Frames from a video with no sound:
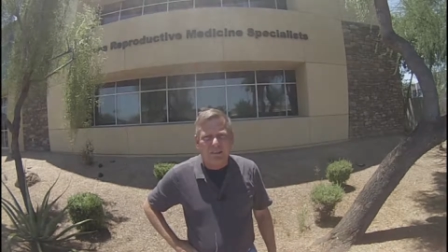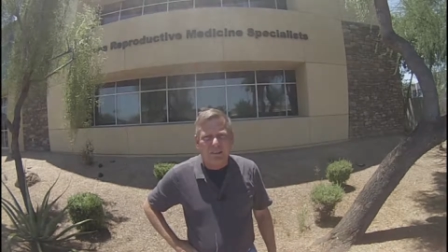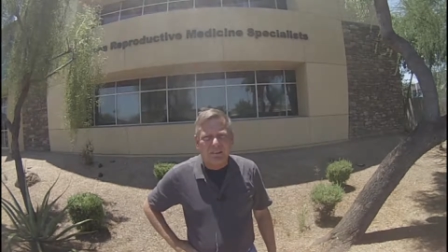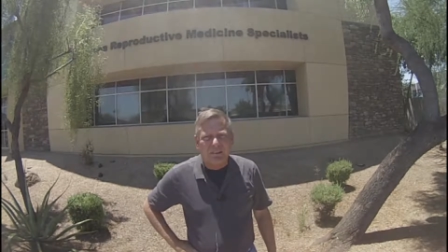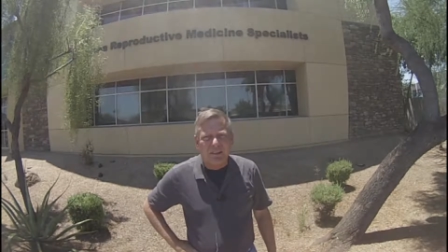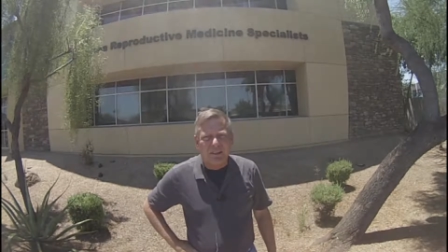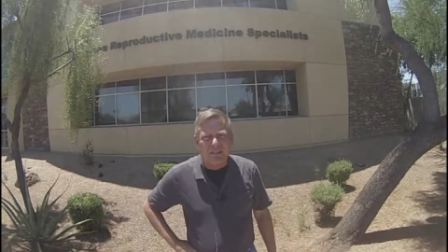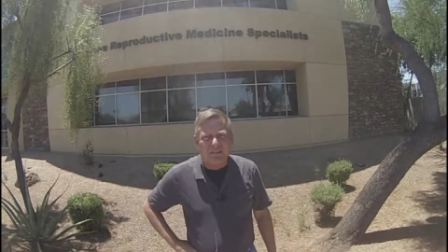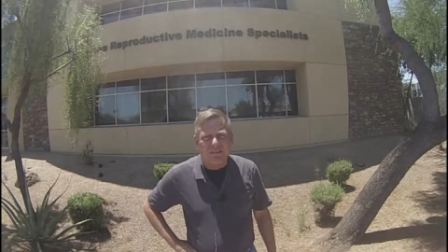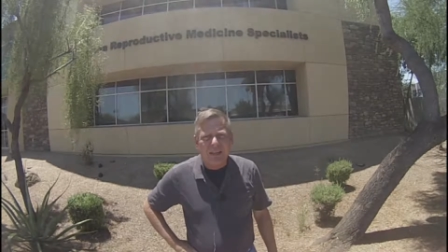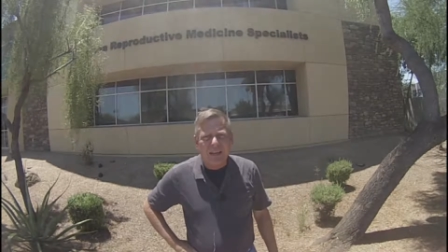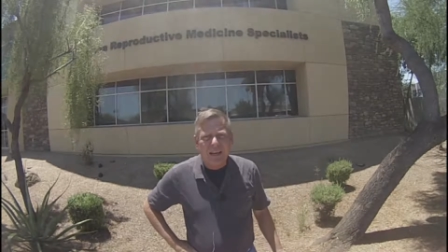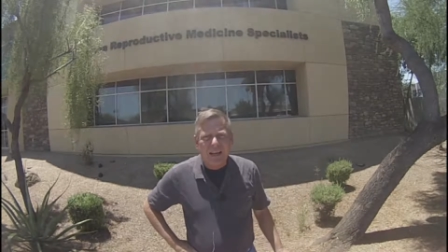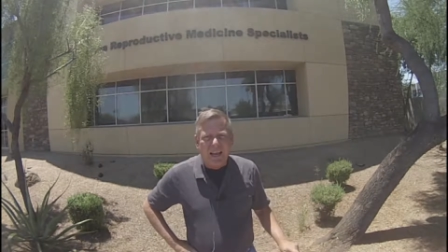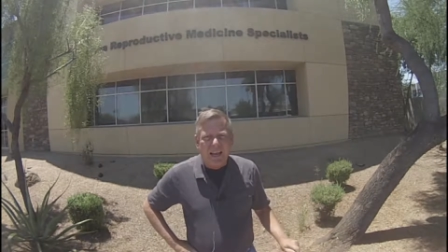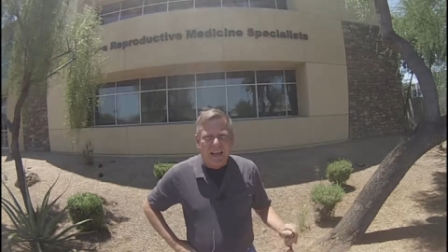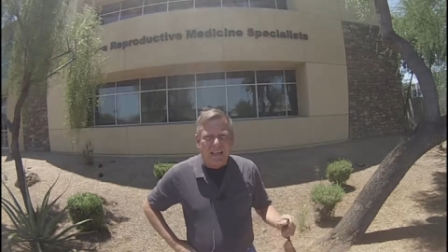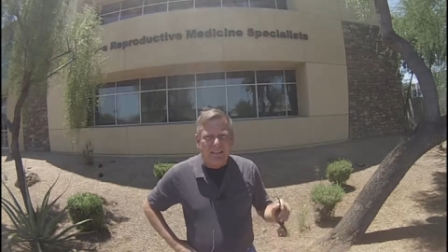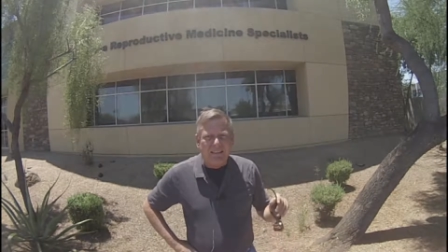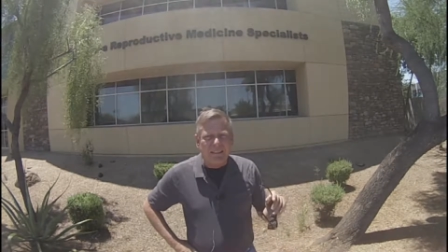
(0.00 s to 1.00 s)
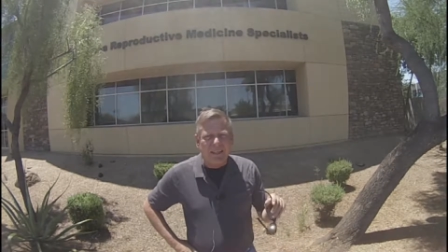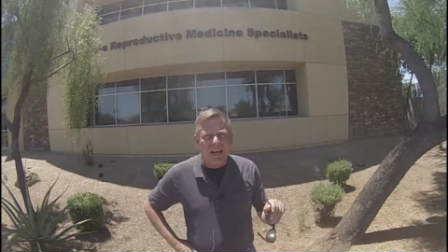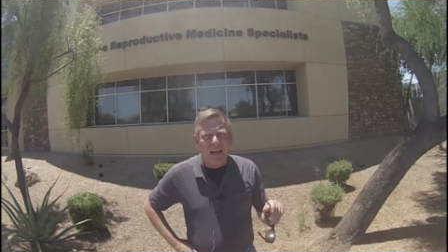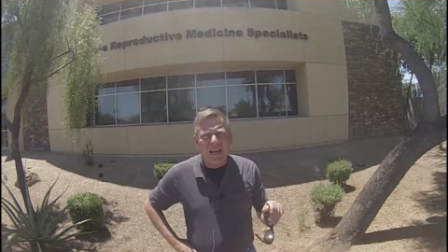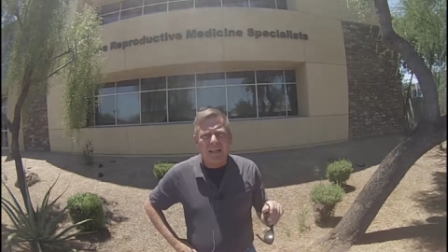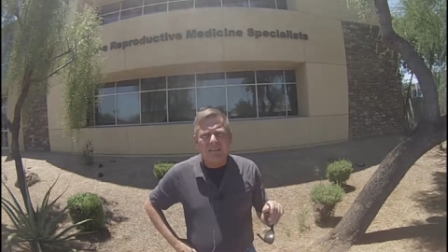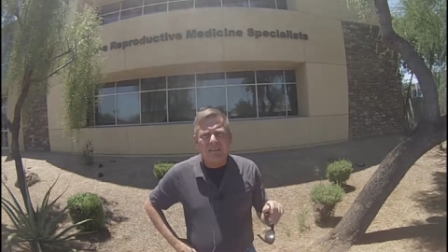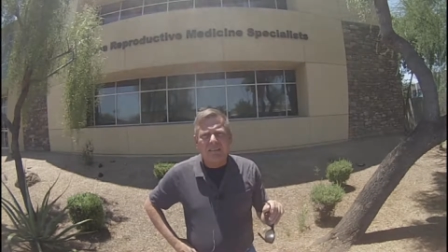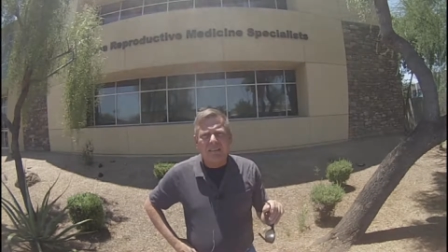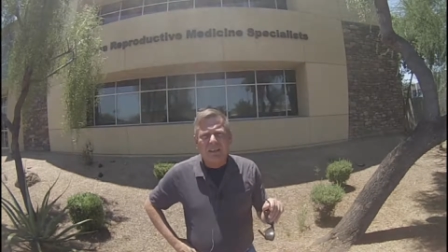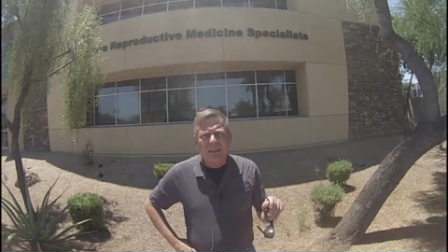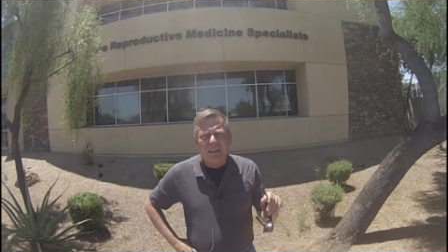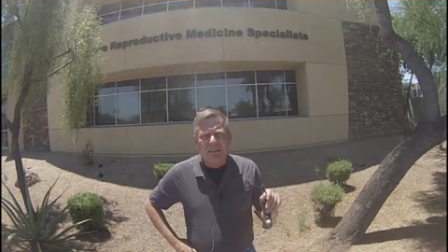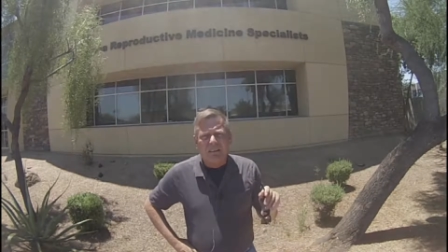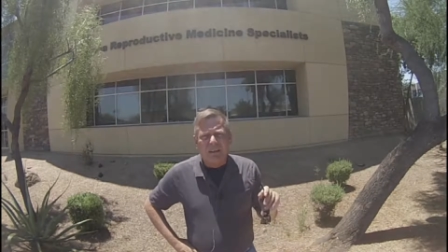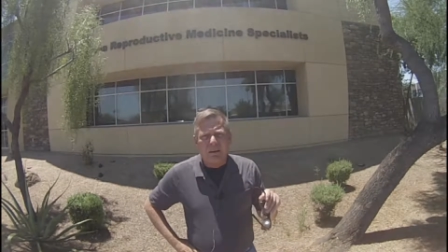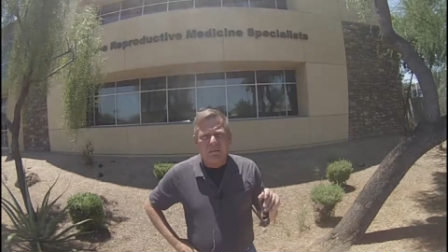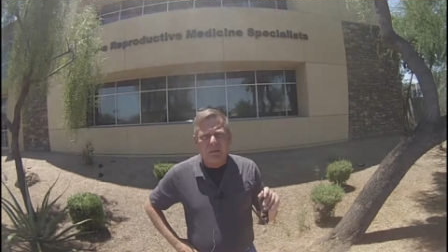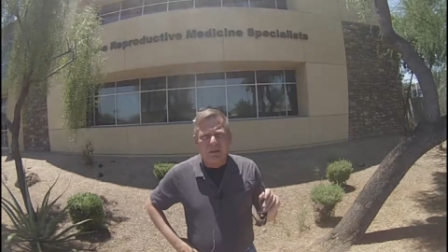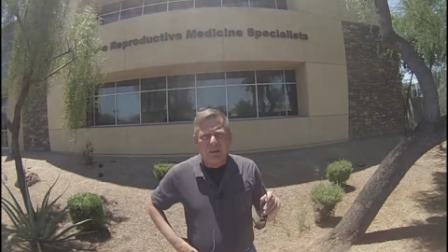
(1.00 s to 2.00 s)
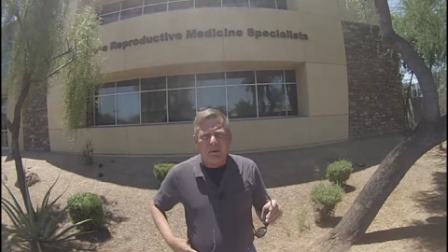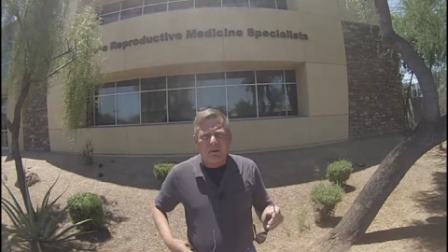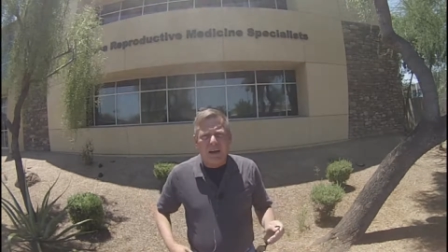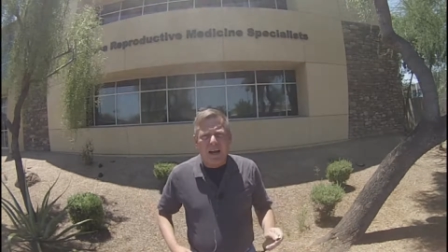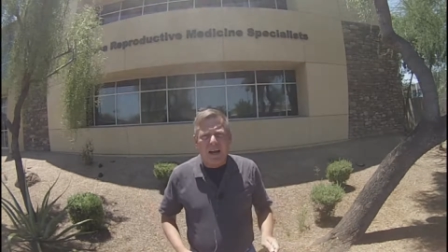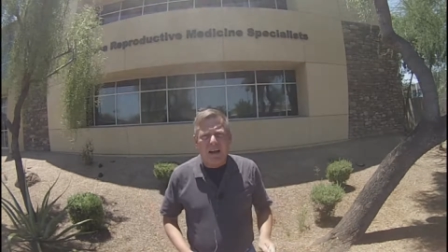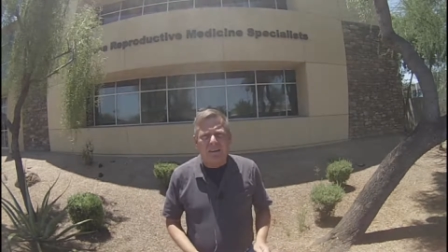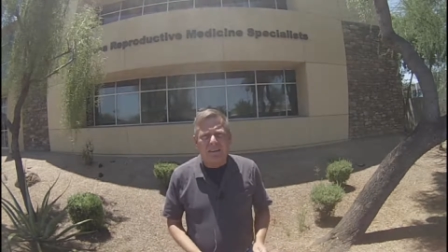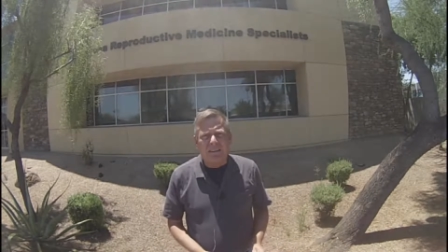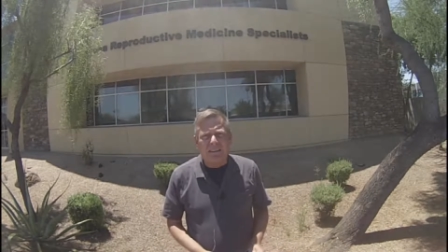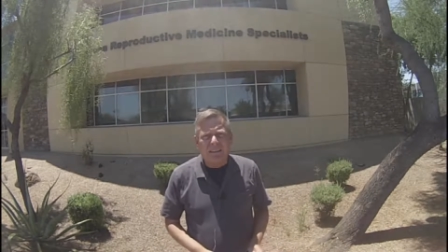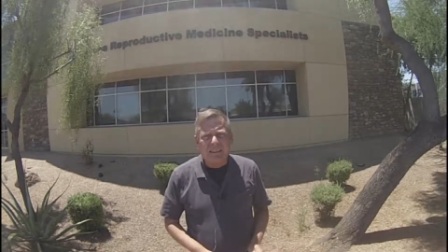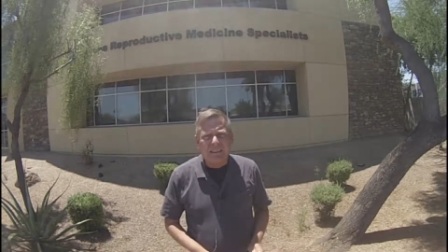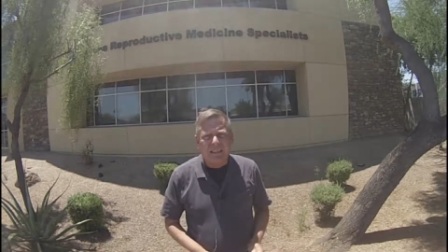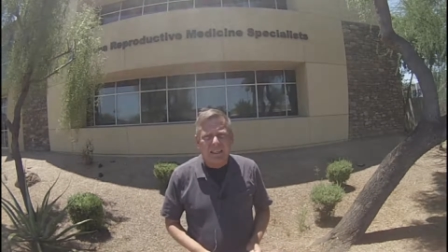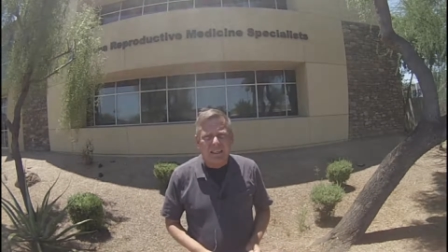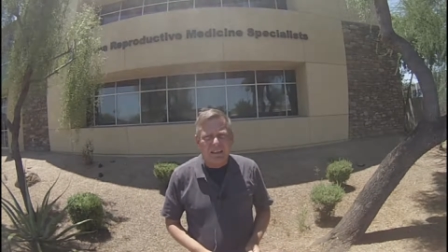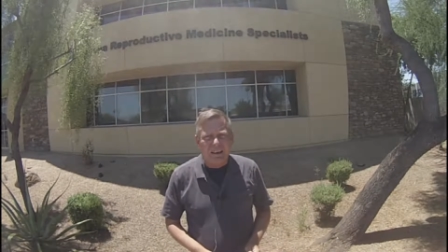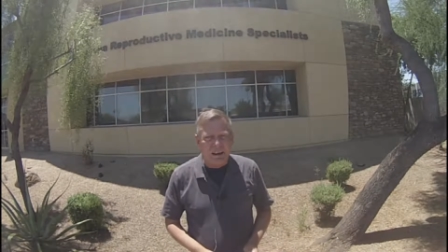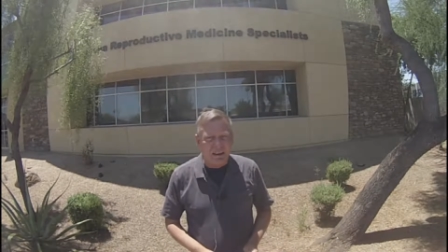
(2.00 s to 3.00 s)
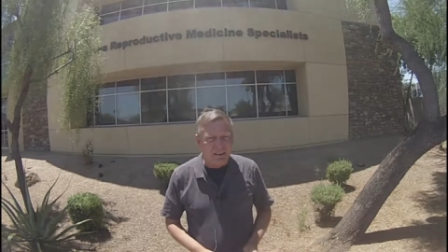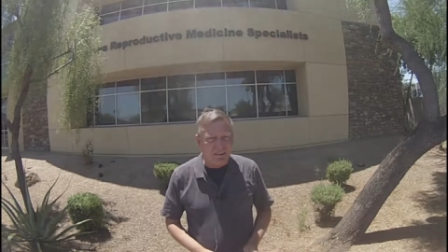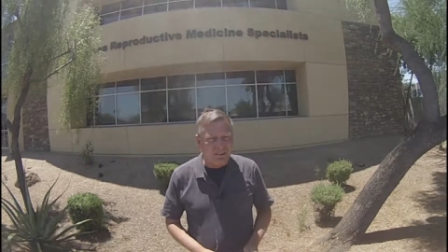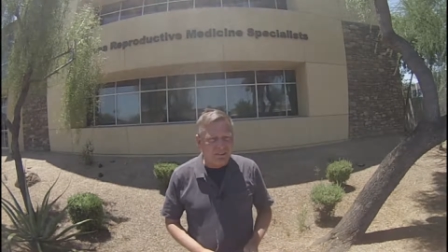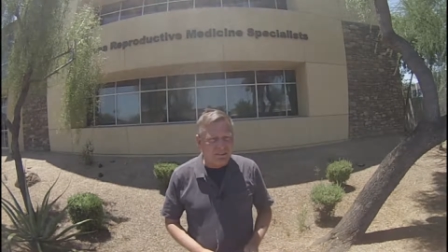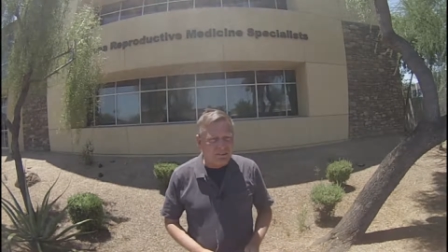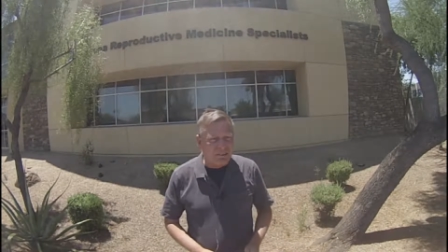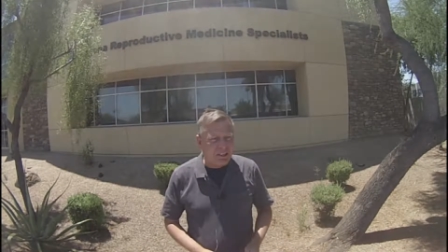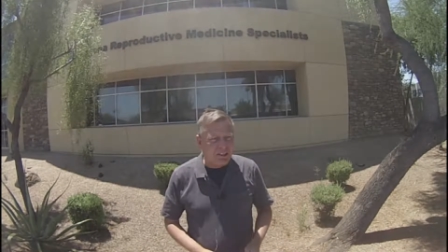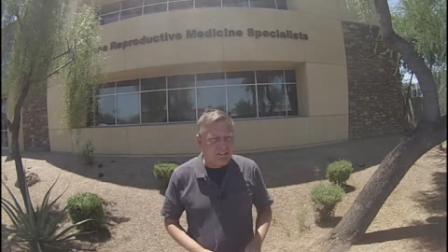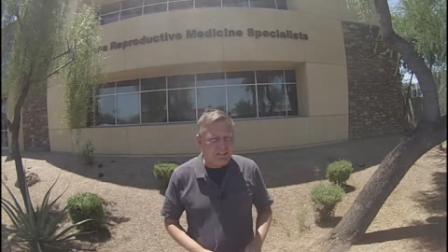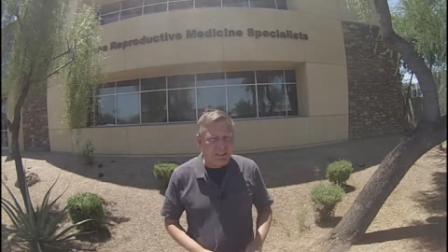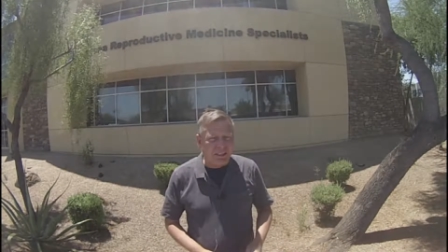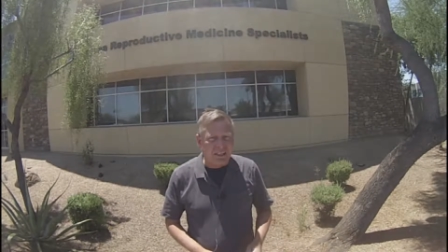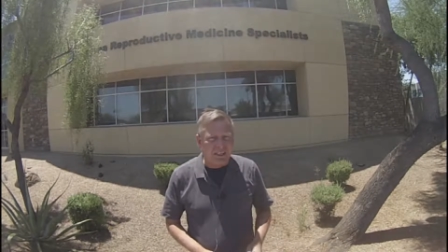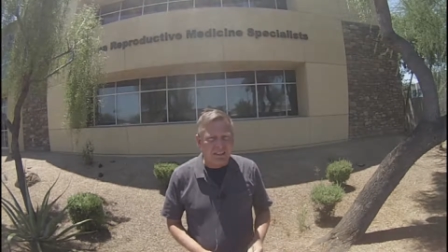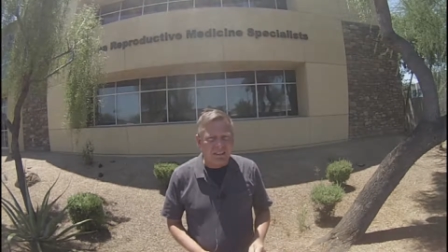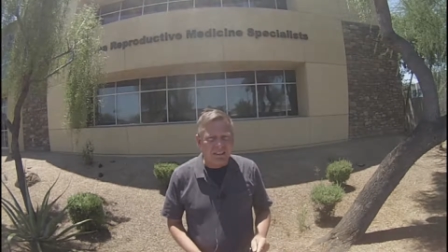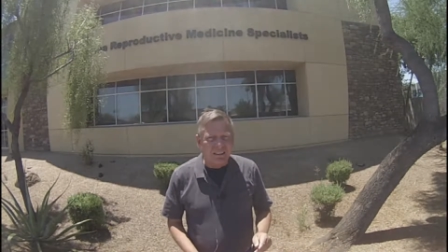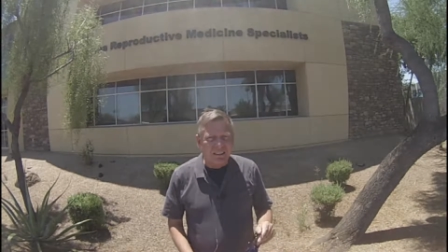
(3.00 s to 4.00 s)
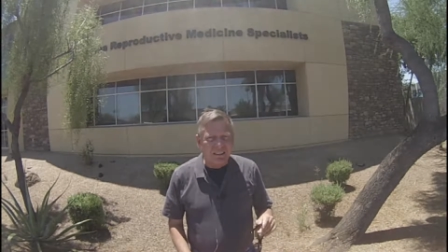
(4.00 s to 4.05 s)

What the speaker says: degrees. And yet they will go out in 116.